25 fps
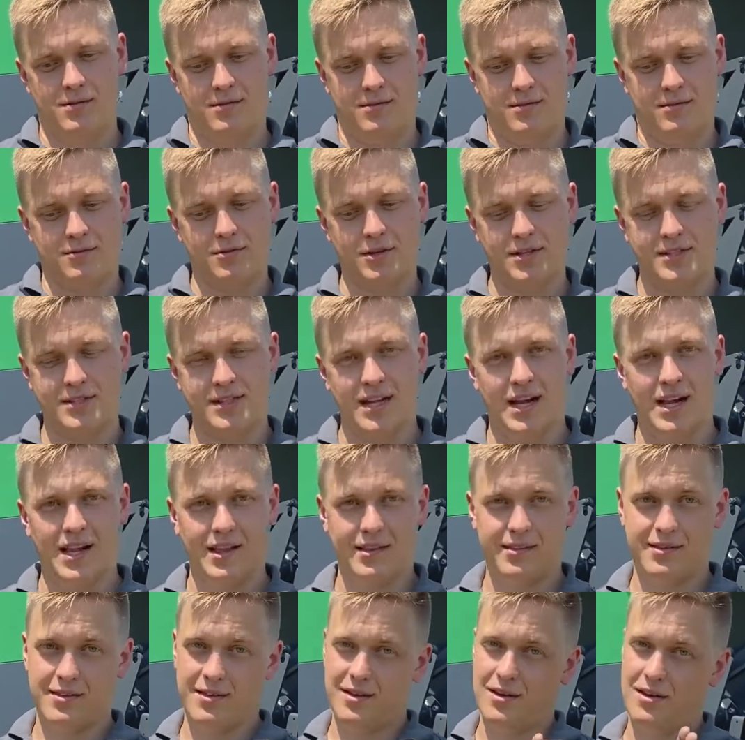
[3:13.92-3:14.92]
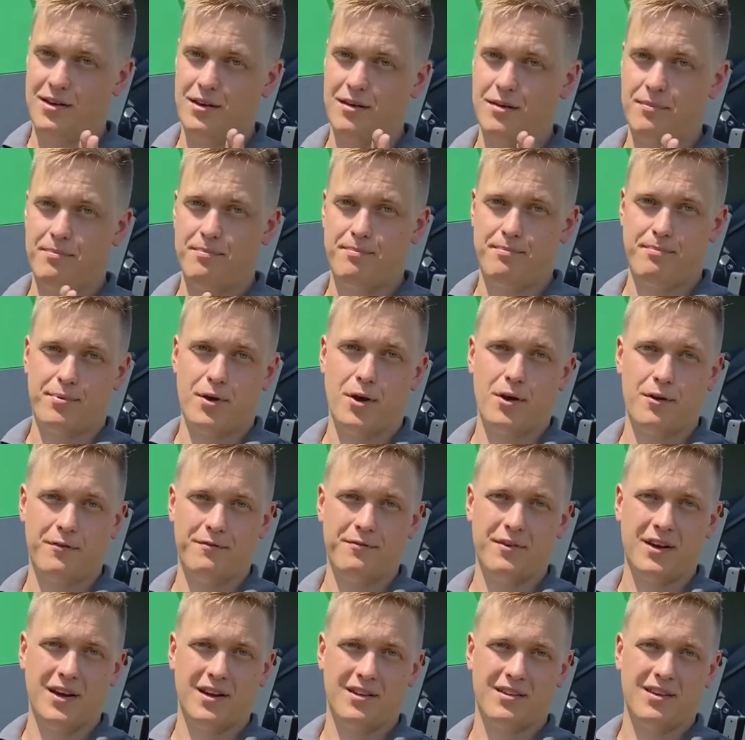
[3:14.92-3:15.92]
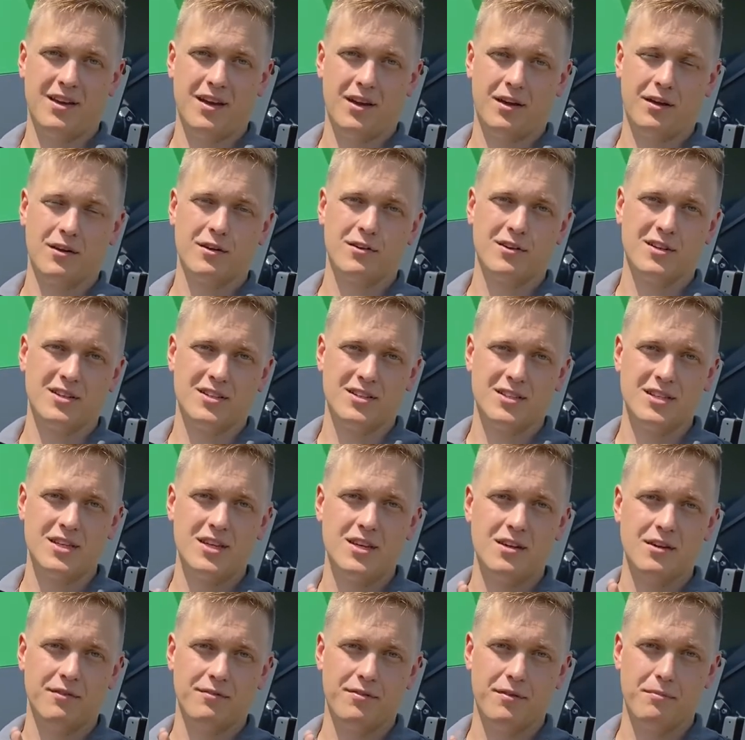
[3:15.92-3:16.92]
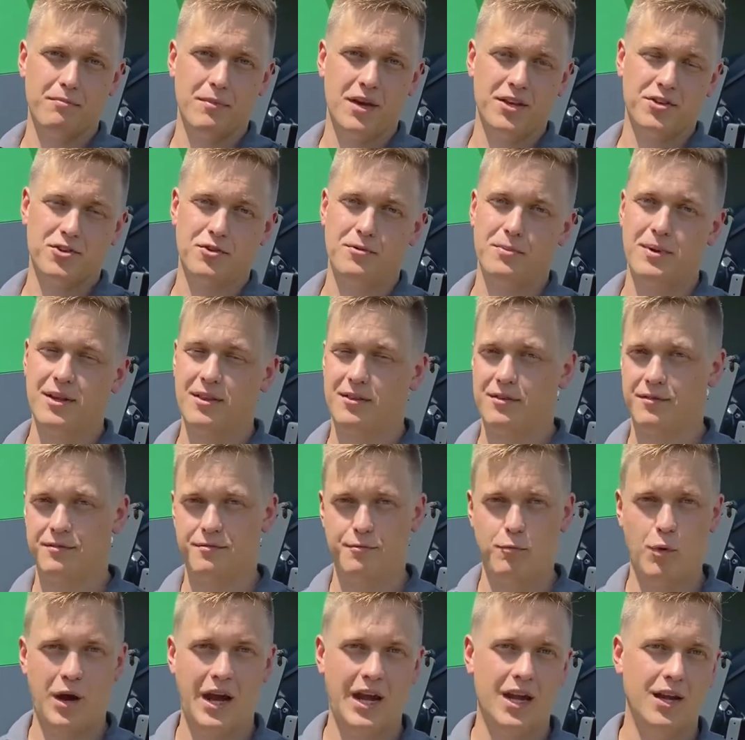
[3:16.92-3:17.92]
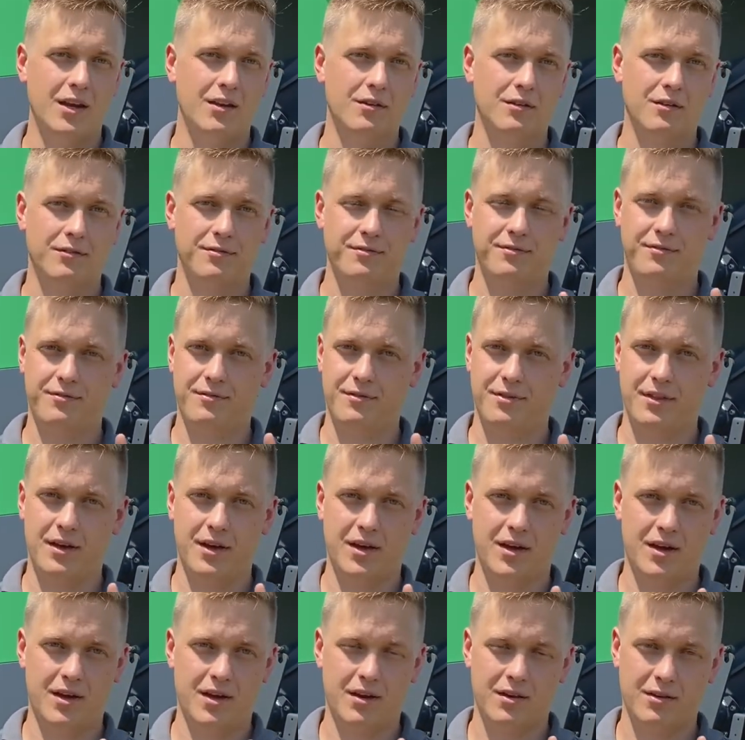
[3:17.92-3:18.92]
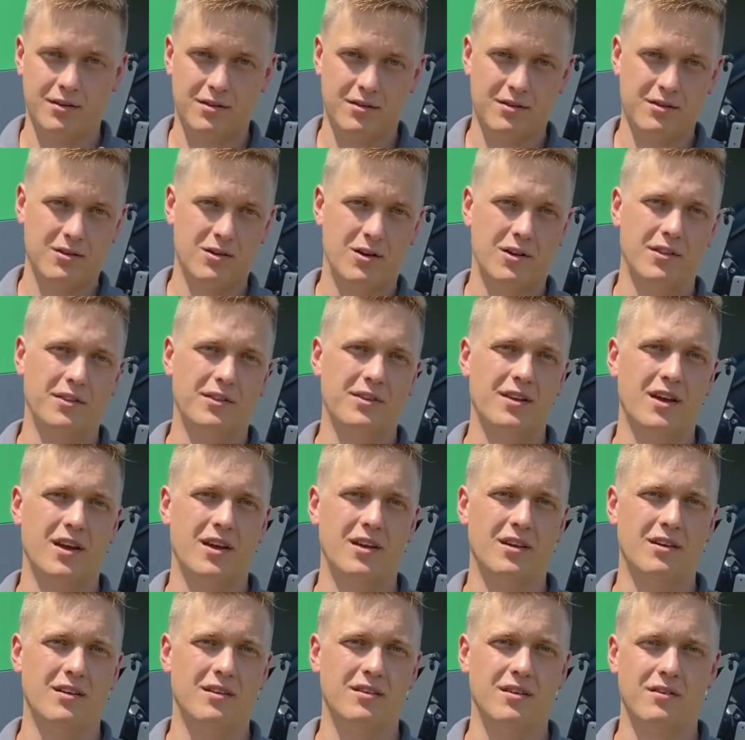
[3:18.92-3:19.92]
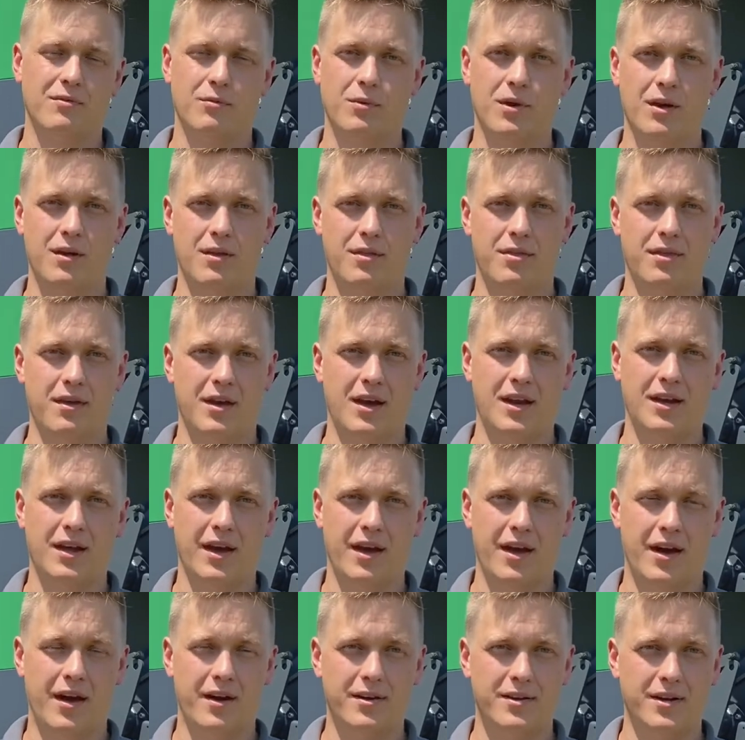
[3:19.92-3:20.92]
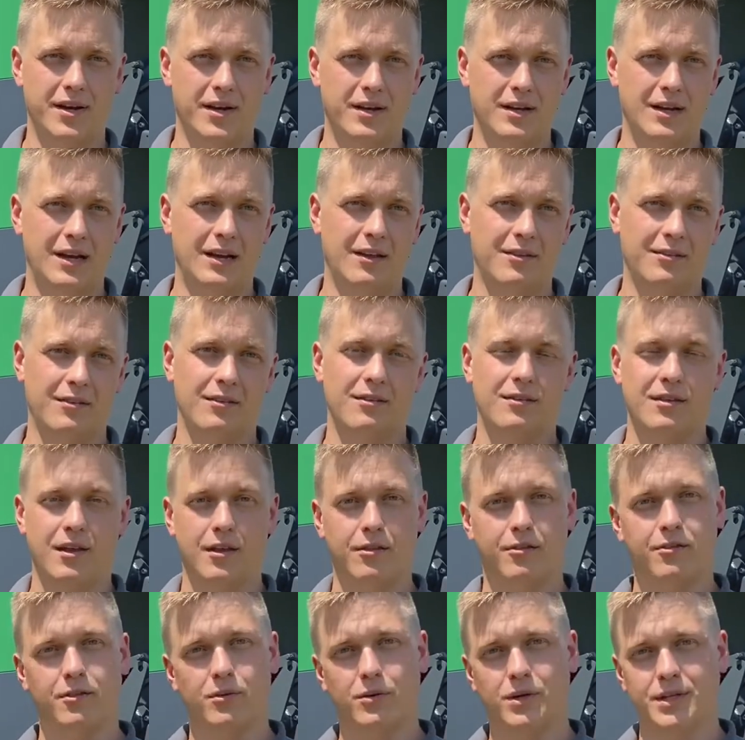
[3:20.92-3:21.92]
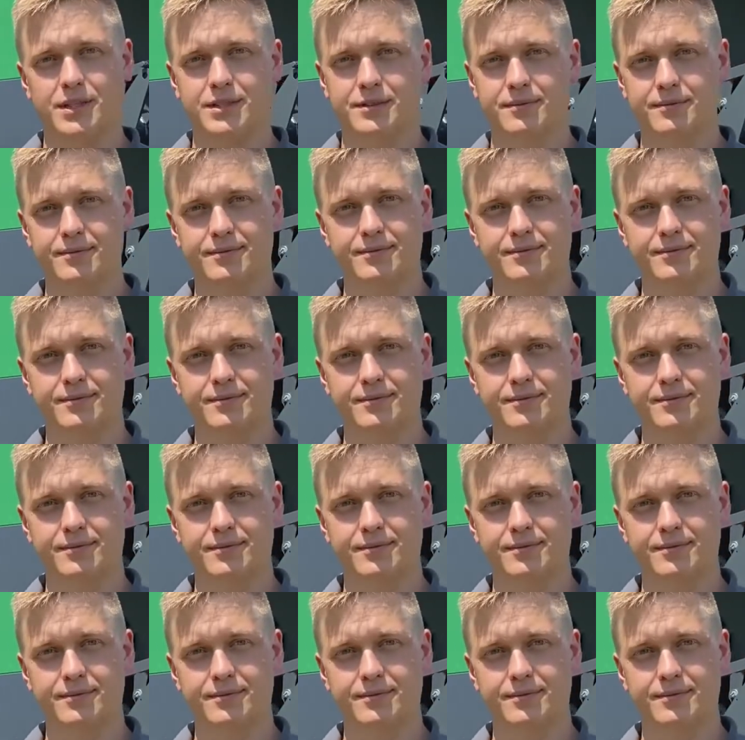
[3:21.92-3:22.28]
results in a perfect accuracy of the measurements of weight, of the content with NIR analysis and so on.